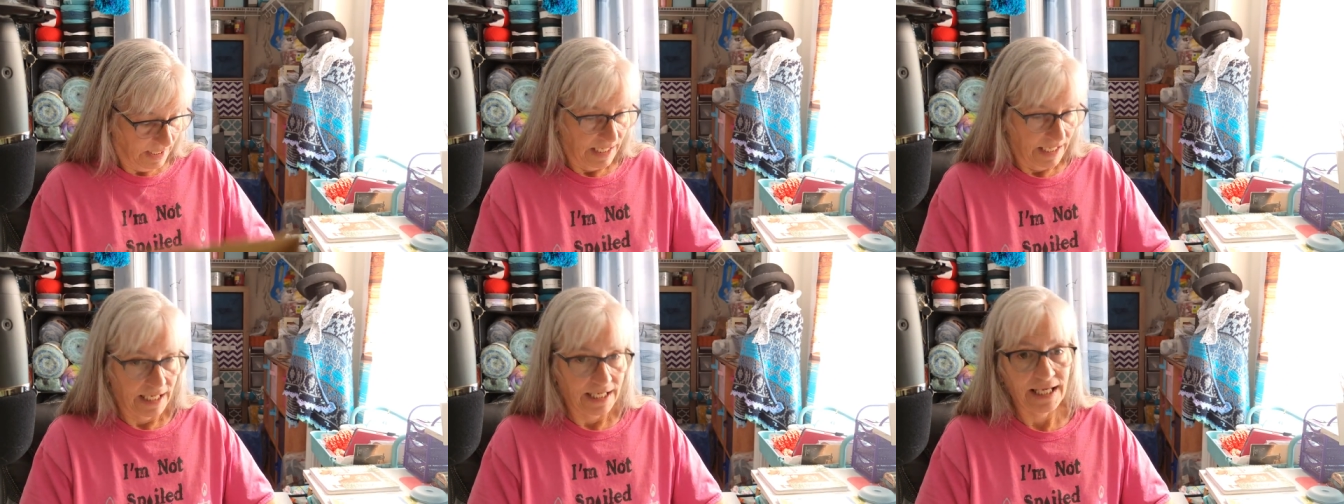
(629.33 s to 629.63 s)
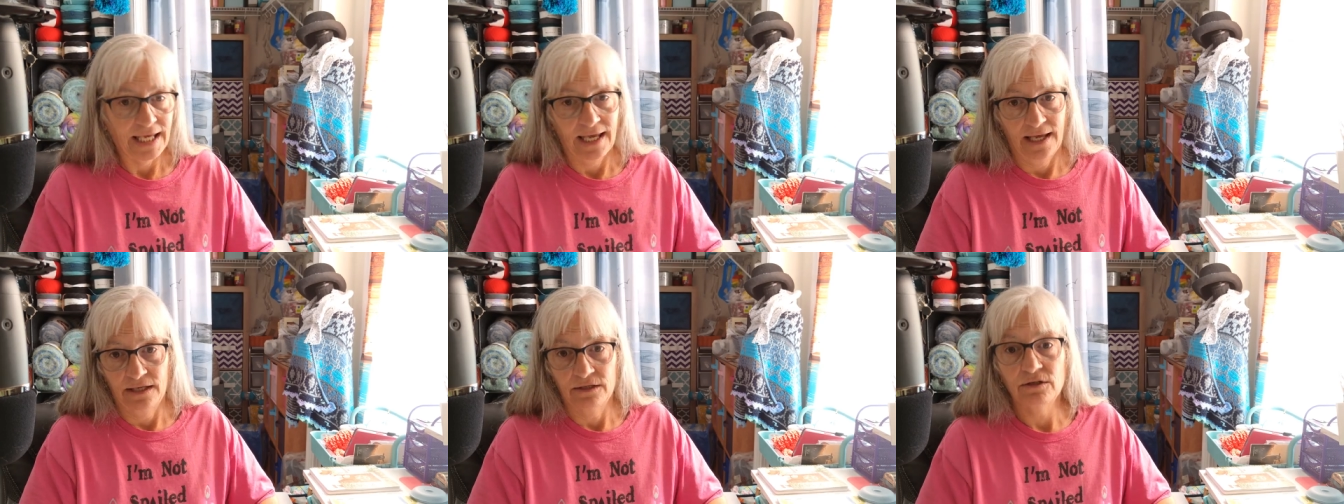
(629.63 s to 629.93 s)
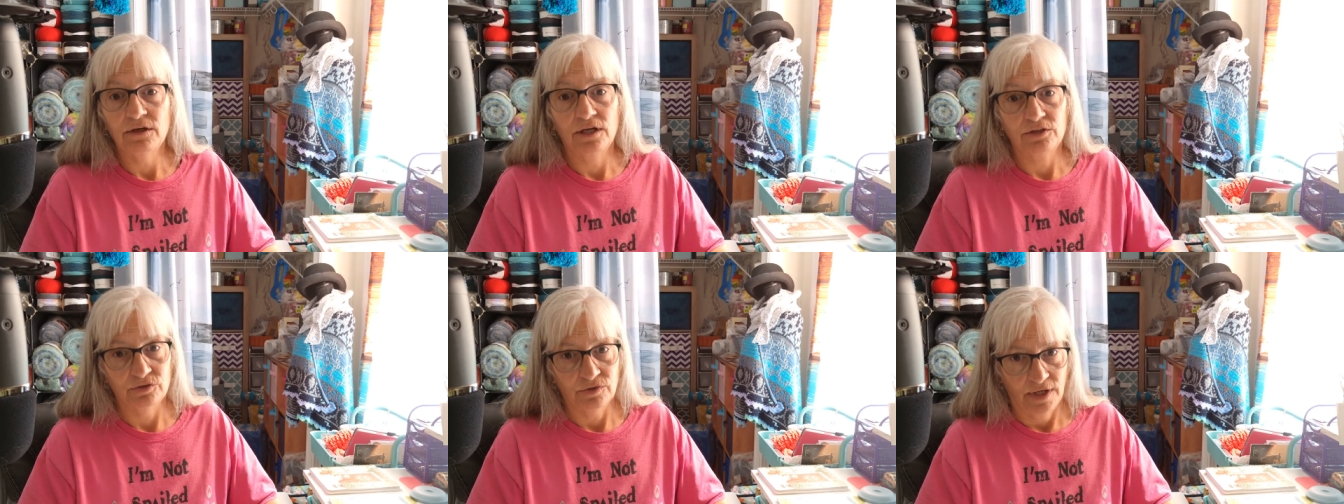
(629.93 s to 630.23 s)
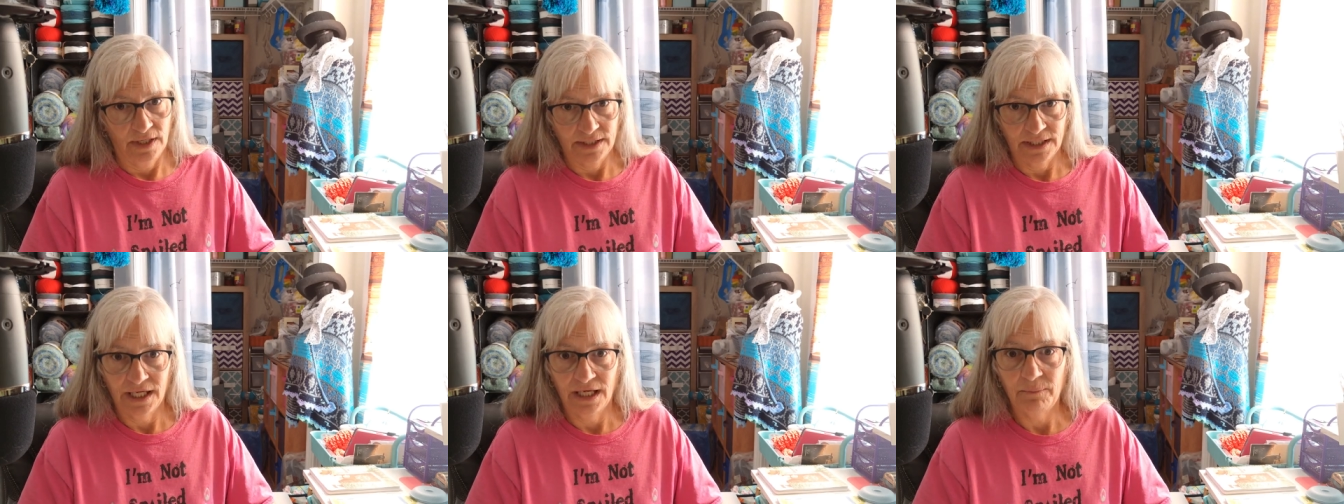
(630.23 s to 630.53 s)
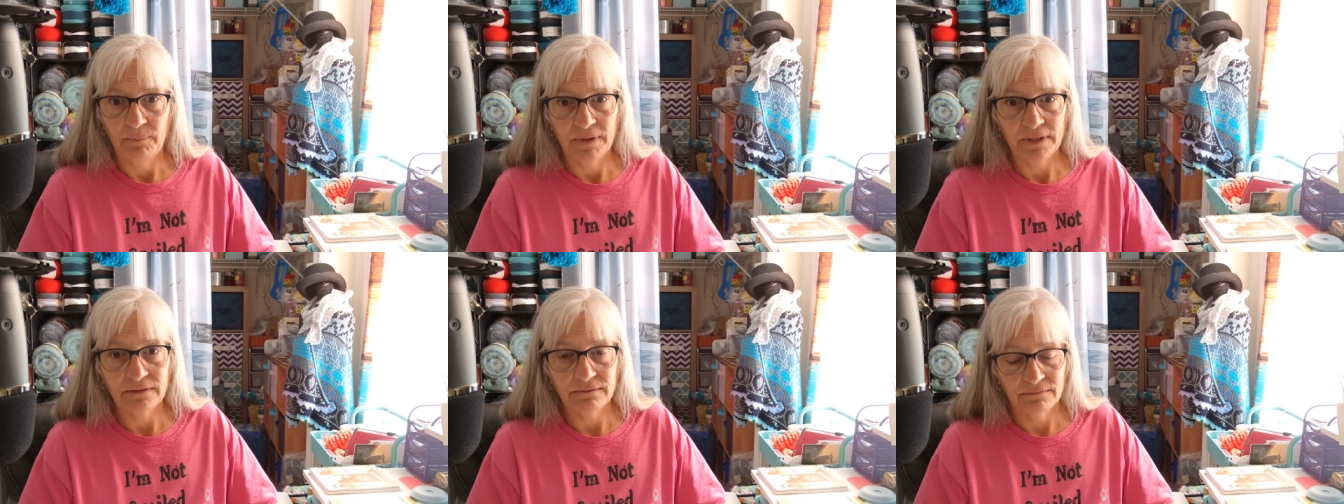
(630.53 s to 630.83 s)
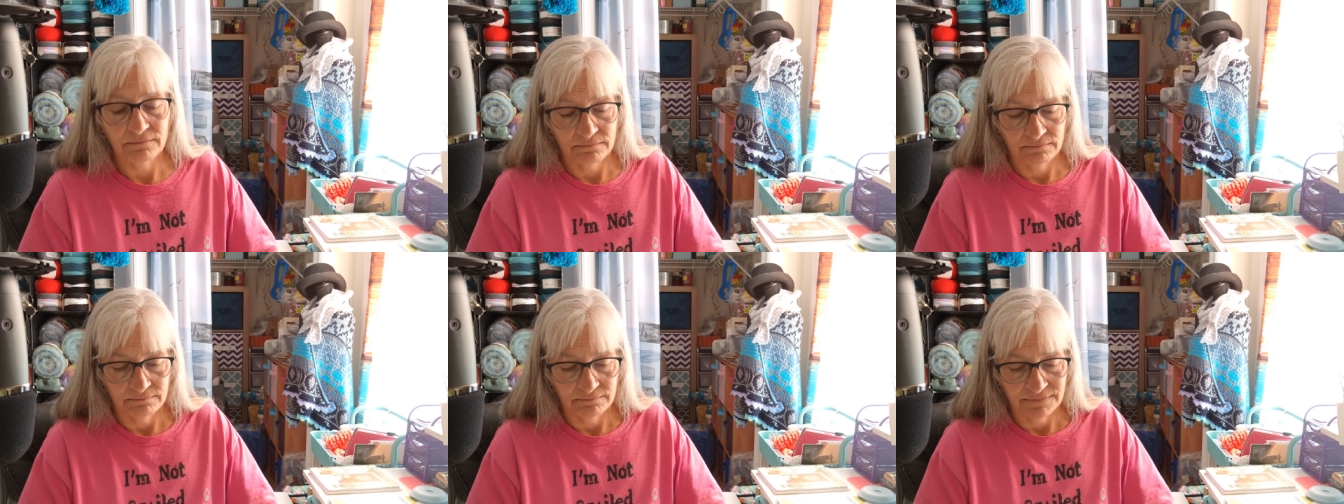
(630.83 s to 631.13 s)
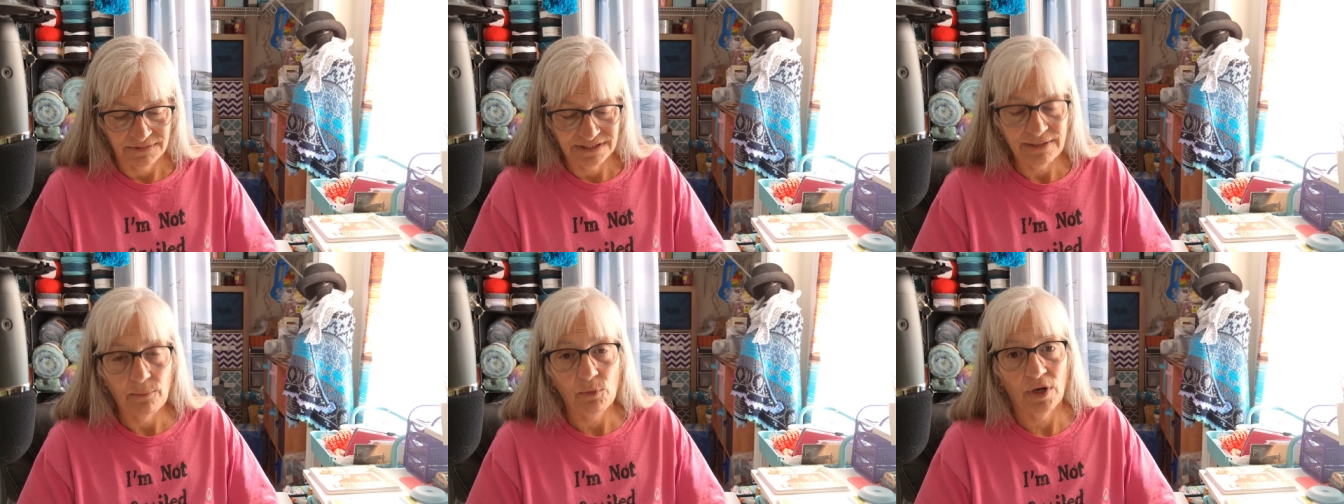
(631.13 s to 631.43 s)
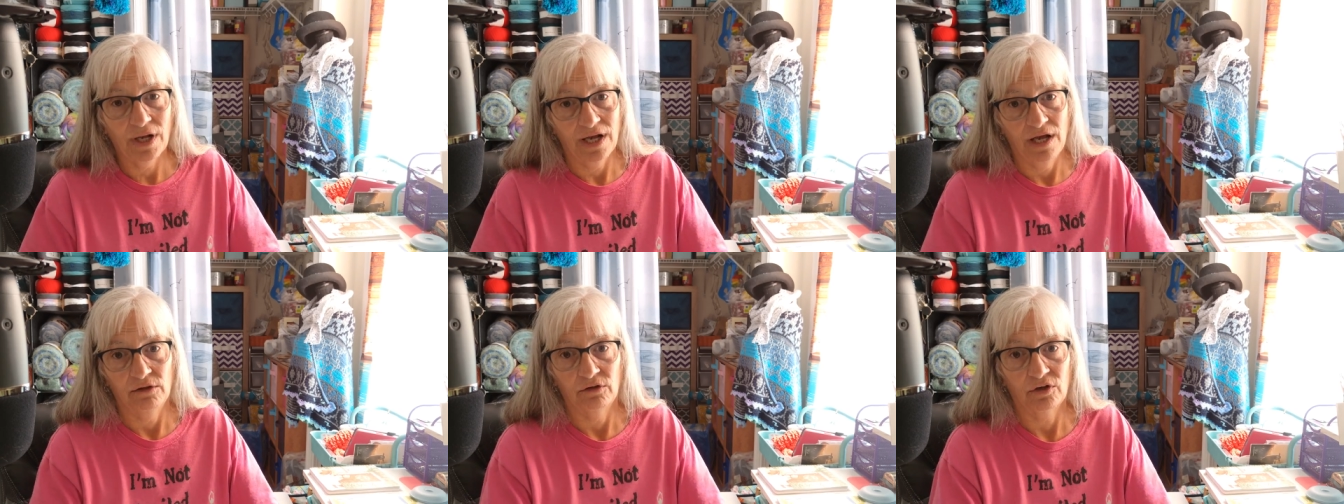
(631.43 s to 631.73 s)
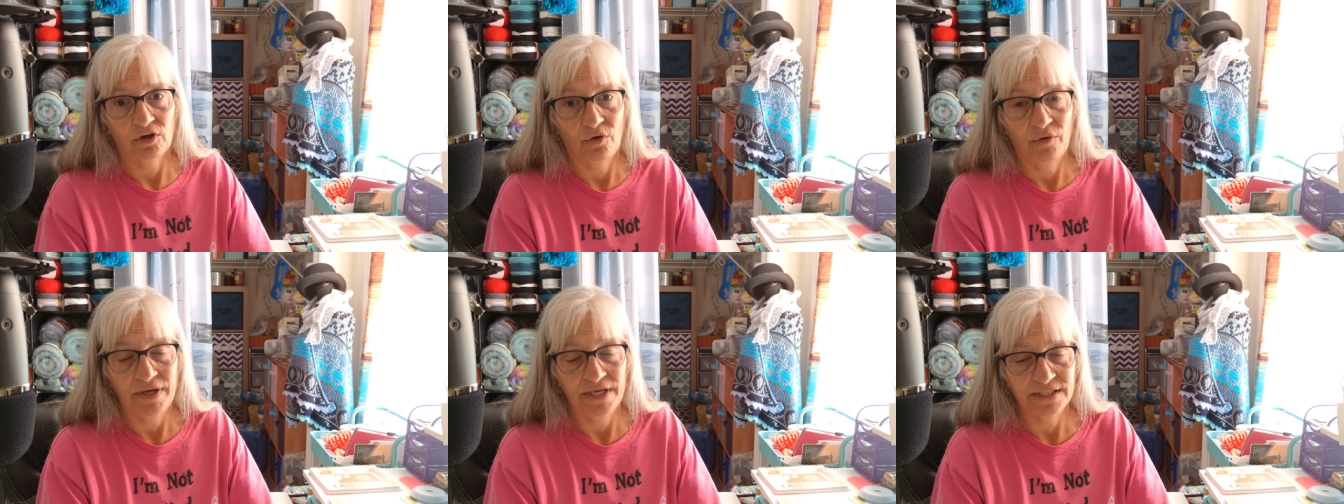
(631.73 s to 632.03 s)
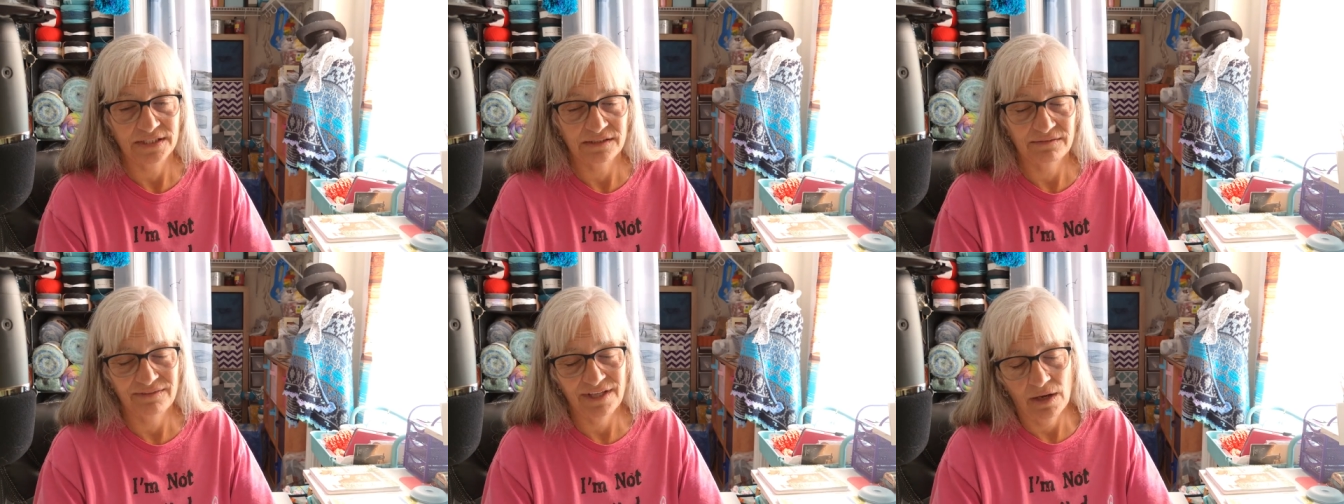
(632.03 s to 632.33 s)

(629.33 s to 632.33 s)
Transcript: And again, try to keep it somewhat color cohesive.